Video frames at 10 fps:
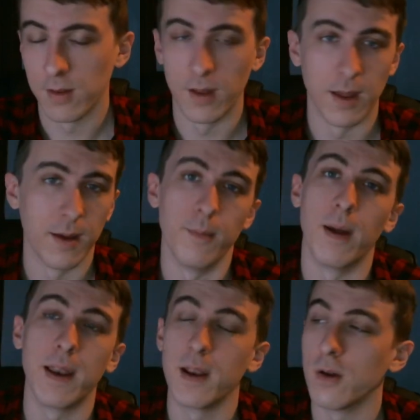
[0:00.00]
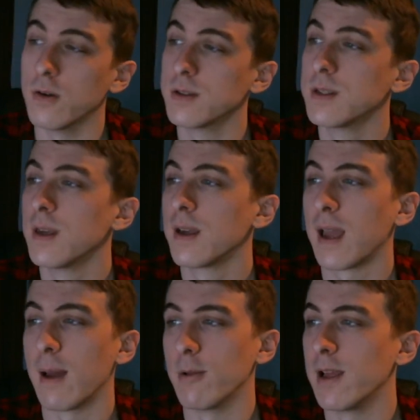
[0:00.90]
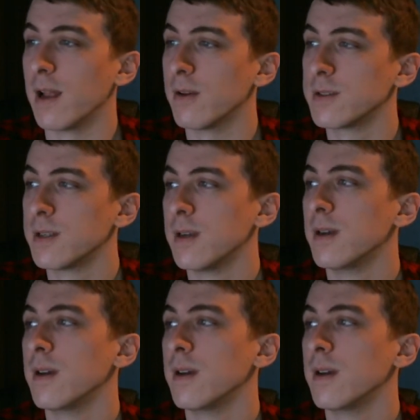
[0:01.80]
any of those, Camel Yellows,